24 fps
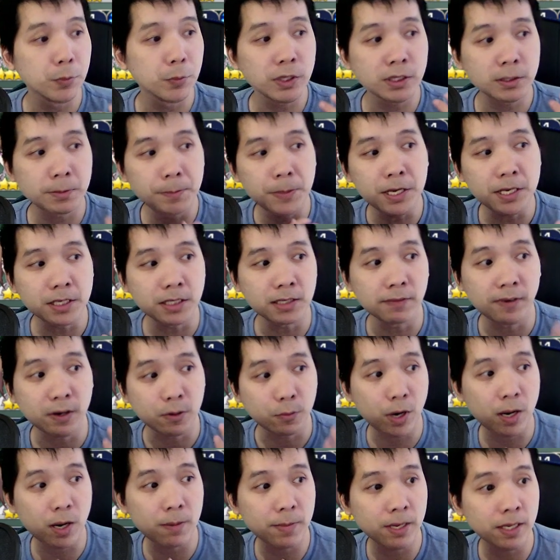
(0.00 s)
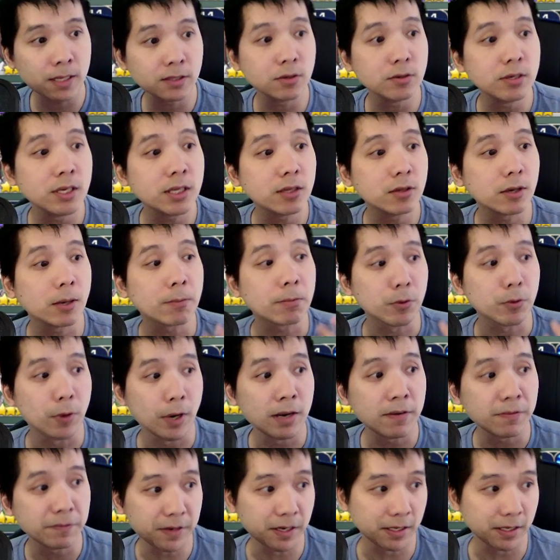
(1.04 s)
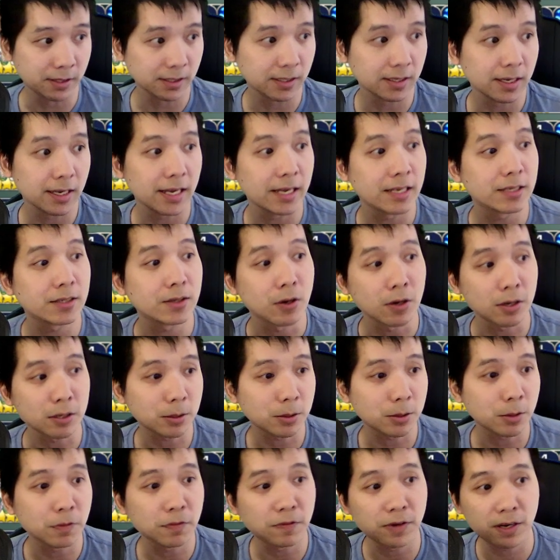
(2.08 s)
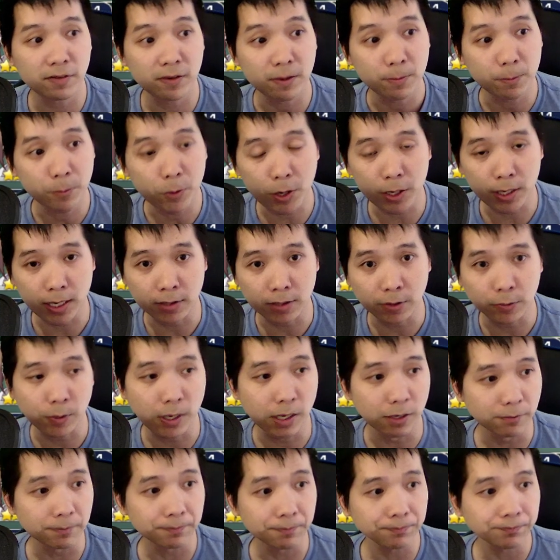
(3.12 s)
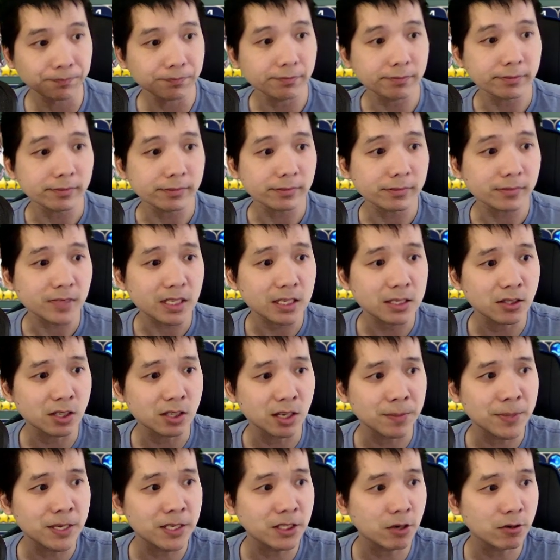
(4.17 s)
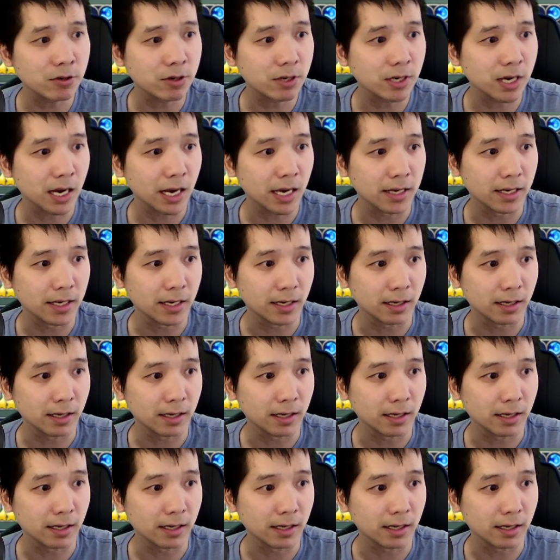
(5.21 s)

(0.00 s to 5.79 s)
piece of equipment you need to upgrade first is also very important as well. So let me show you guys here,